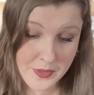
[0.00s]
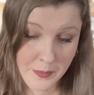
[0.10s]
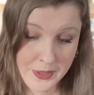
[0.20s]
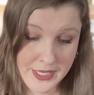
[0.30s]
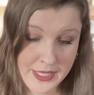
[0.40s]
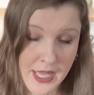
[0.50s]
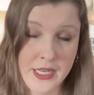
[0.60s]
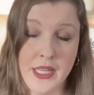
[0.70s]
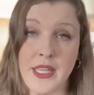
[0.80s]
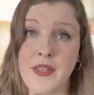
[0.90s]
But
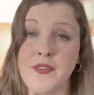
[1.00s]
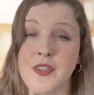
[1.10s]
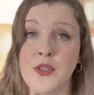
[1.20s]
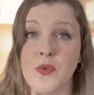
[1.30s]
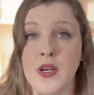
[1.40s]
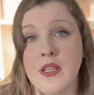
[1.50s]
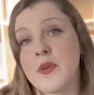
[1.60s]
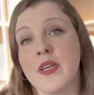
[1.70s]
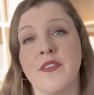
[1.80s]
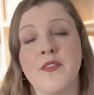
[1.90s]
again, if you are
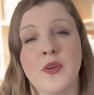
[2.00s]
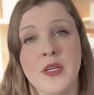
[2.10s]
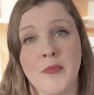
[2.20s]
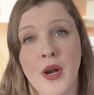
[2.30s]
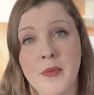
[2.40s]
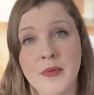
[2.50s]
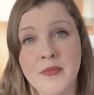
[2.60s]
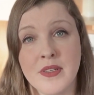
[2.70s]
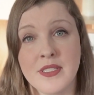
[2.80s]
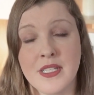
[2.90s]
looking for an apartment
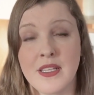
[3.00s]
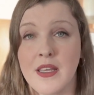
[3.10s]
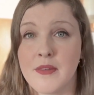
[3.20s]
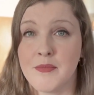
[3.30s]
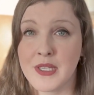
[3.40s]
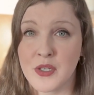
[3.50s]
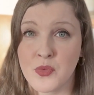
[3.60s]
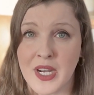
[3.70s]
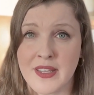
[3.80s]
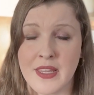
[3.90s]
building, be
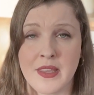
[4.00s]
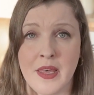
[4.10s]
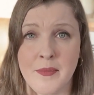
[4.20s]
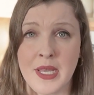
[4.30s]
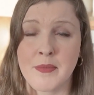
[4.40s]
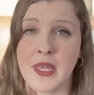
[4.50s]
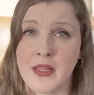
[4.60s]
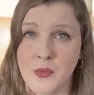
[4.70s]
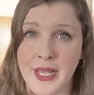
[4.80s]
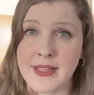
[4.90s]
aware that there might be a
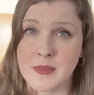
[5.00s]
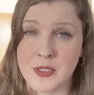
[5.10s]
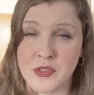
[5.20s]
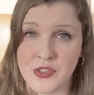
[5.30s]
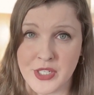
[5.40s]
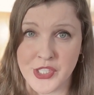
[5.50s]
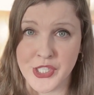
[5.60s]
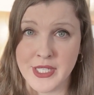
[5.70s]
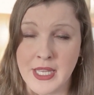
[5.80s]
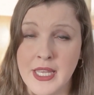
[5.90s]
weight limit
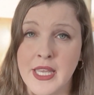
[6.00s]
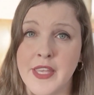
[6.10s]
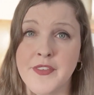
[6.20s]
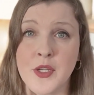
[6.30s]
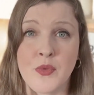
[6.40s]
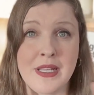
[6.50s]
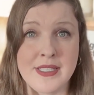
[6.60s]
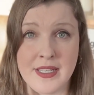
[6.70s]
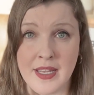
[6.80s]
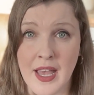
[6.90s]
restriction. If you're
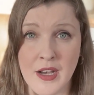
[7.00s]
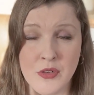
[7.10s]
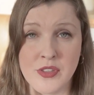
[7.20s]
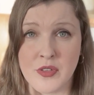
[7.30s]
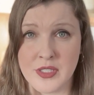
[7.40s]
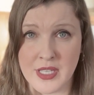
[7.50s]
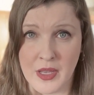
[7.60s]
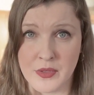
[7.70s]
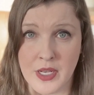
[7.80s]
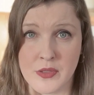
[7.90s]
renting a house or a
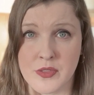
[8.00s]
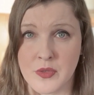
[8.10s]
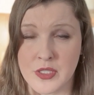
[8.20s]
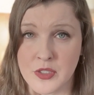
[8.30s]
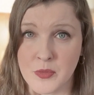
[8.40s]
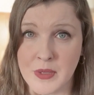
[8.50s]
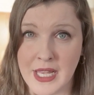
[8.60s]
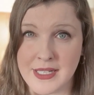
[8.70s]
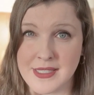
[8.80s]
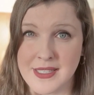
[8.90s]
townhouse or a
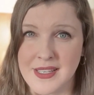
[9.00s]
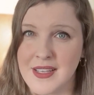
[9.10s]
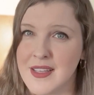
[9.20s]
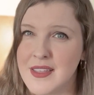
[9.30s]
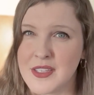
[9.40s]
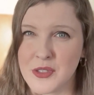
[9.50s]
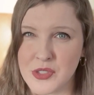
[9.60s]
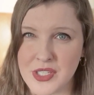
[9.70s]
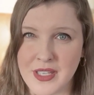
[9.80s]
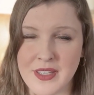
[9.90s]
duplex,
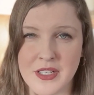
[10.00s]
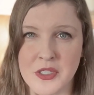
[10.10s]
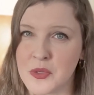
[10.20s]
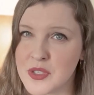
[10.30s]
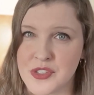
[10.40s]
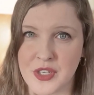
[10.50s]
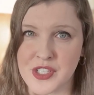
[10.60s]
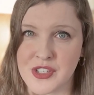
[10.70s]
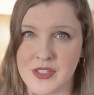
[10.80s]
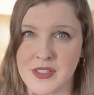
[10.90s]
usually there are no
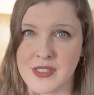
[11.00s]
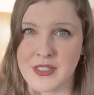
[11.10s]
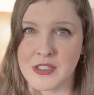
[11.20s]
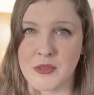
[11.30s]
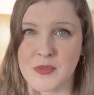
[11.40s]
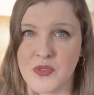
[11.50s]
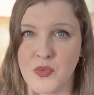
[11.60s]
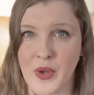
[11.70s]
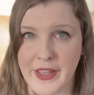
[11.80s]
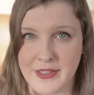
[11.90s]
restrictions in terms of
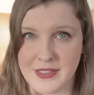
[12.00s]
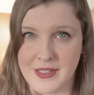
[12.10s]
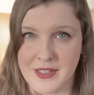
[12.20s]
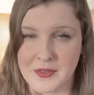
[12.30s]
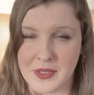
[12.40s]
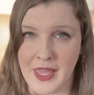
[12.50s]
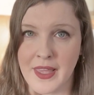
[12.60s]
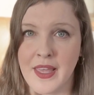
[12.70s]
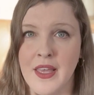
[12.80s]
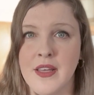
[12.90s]
weight.
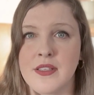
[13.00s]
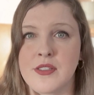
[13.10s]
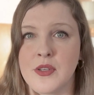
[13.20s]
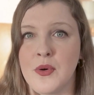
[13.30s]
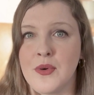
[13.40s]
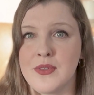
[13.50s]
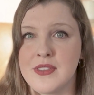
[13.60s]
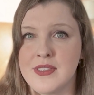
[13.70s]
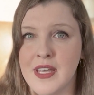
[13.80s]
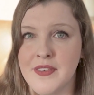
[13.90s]
Okay, so
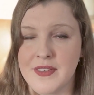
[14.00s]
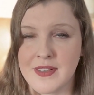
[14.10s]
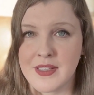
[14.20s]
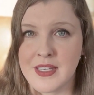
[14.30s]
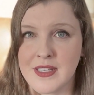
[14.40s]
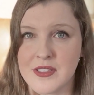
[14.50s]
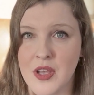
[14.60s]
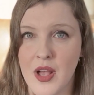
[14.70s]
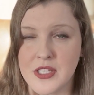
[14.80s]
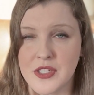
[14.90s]
definitely
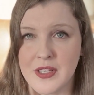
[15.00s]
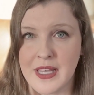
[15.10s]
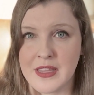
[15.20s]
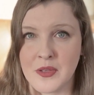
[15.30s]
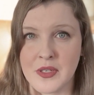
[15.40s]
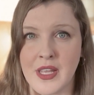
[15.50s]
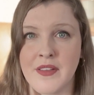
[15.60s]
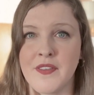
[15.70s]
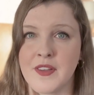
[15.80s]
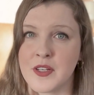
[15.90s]
talk to your landlord and
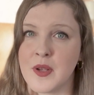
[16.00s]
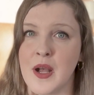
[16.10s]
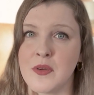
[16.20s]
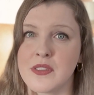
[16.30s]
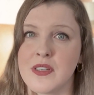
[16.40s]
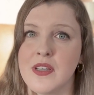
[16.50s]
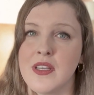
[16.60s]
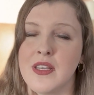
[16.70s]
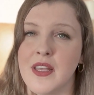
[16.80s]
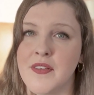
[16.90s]
figure out
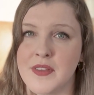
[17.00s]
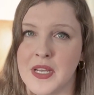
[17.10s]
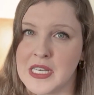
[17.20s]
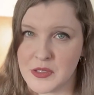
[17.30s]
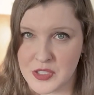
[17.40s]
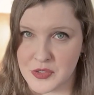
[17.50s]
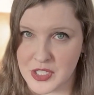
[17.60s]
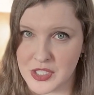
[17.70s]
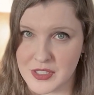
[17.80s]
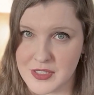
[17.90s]
if there are any
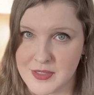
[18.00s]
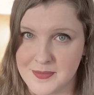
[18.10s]
restrictions.